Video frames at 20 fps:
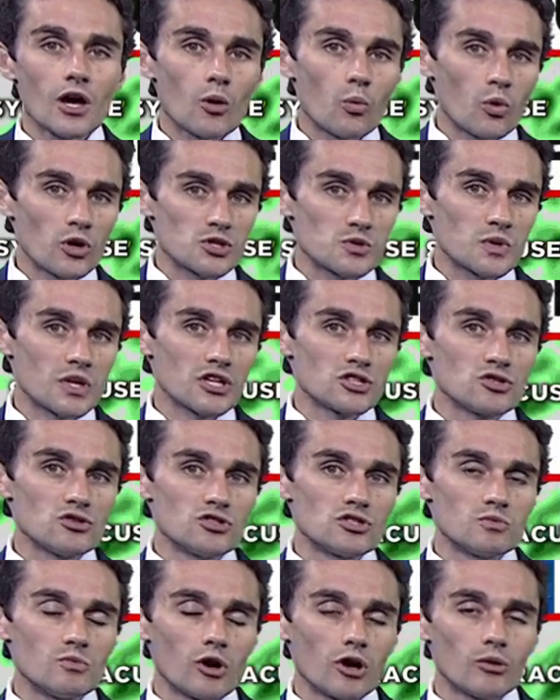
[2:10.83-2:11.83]
once we get to
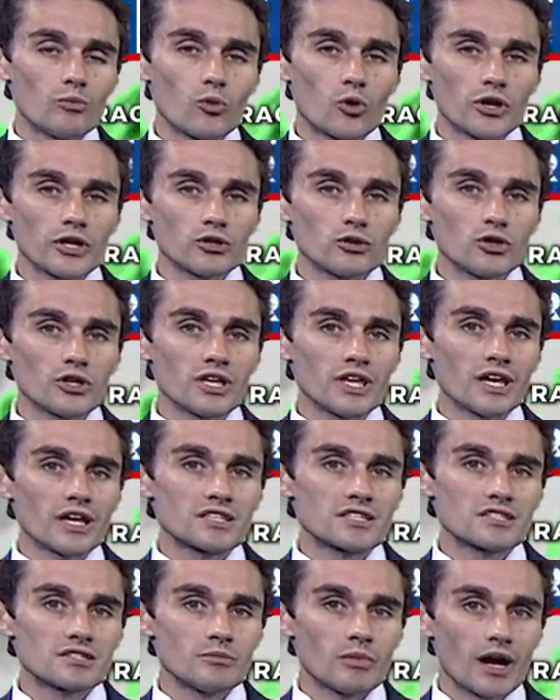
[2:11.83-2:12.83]
tomorrow morning, looking
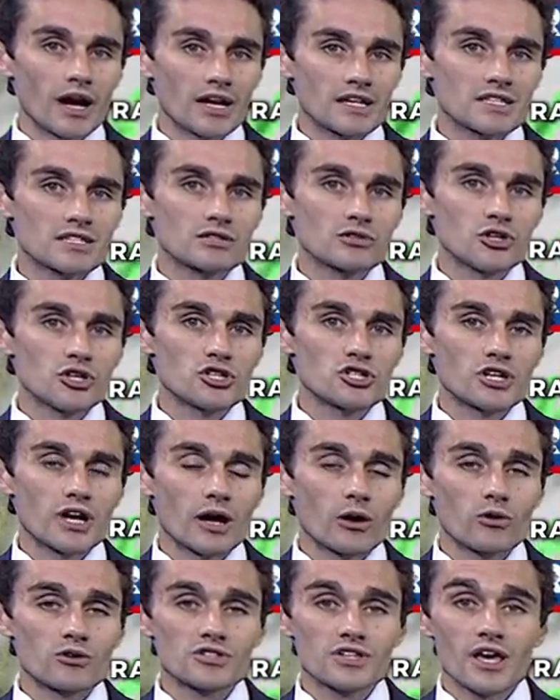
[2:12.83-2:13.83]
at some isolated
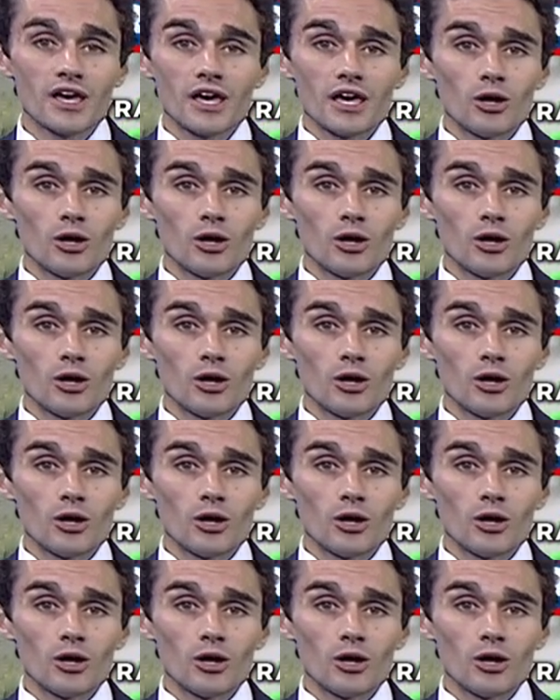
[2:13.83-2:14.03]
showers,